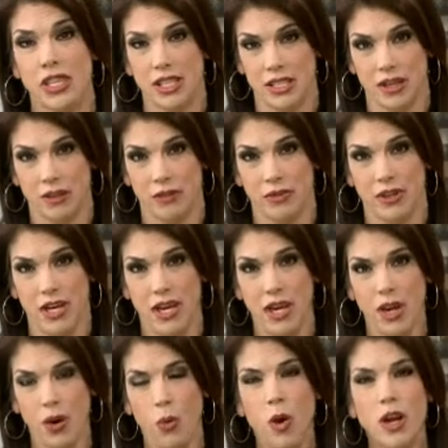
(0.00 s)
itself.
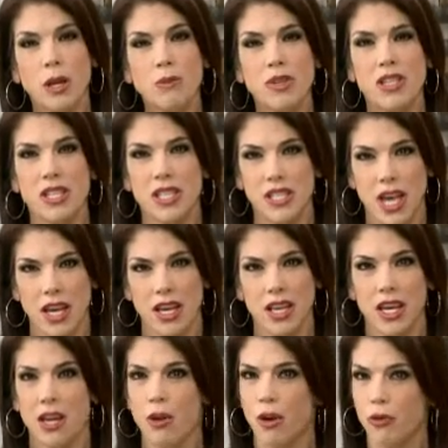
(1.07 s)
Welcome to the second
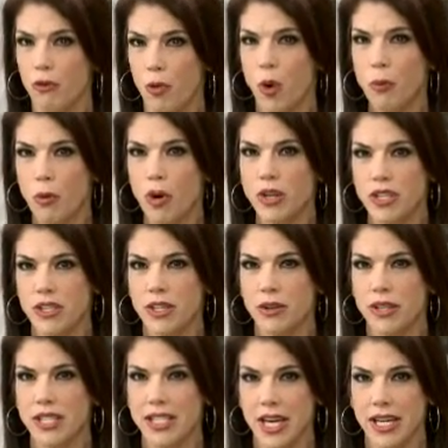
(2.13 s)
in our 4-part
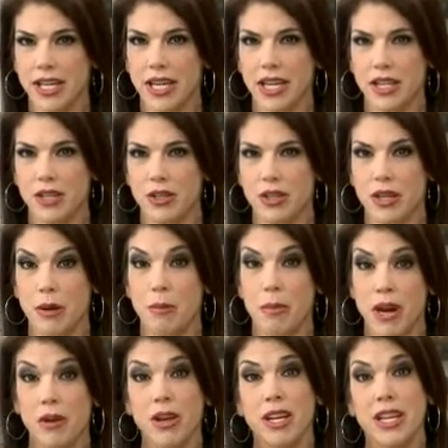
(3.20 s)
series dedicated to the
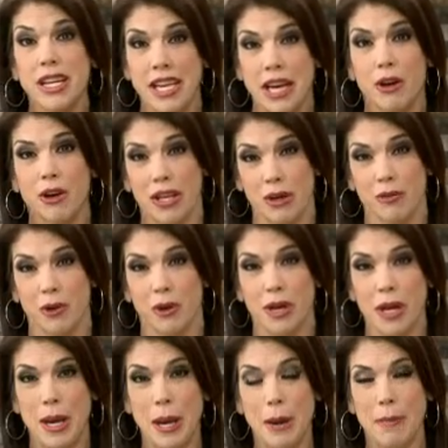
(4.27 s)
American caregiver.
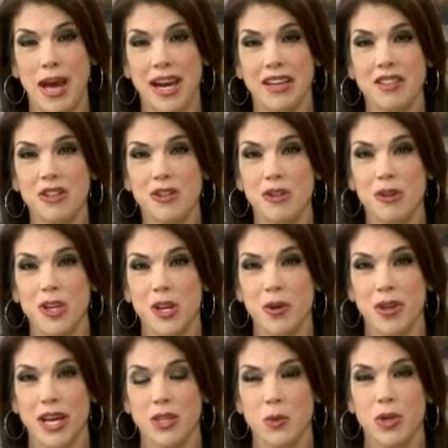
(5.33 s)
Back in the
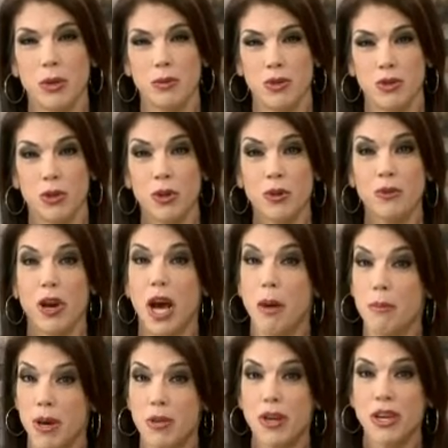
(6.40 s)
studio as we observe
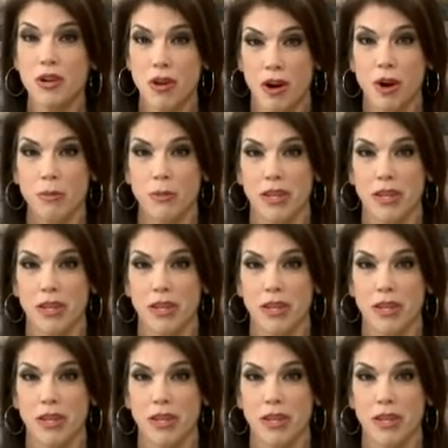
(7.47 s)
American Heart